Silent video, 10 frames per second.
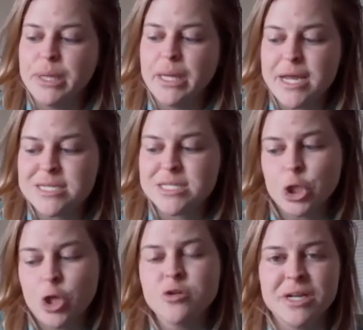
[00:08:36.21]
placed
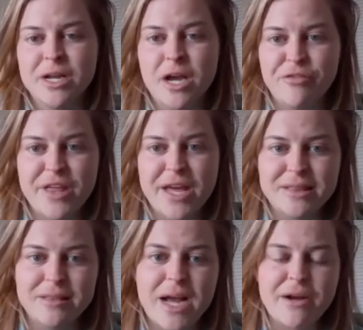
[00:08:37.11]
close enough that
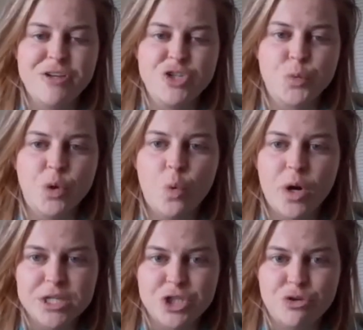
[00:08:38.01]
the lionfish will
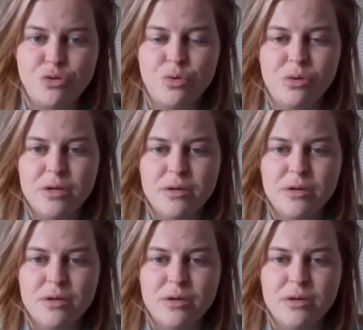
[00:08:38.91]
want to